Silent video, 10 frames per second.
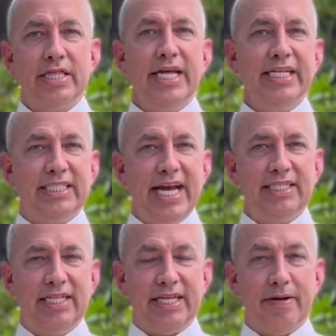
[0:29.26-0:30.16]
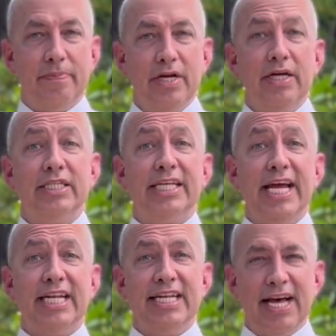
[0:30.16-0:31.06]
Then he says to them,
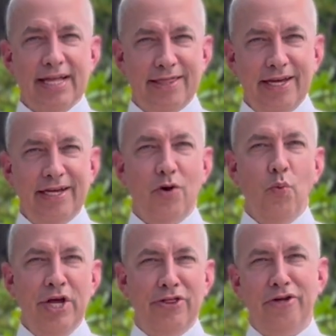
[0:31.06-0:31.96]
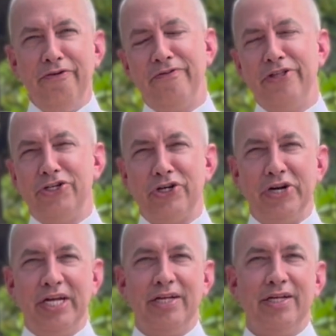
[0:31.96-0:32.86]
take nothing with you for the
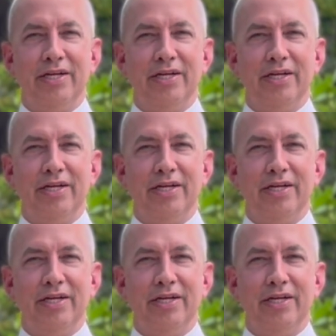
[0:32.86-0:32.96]
journey.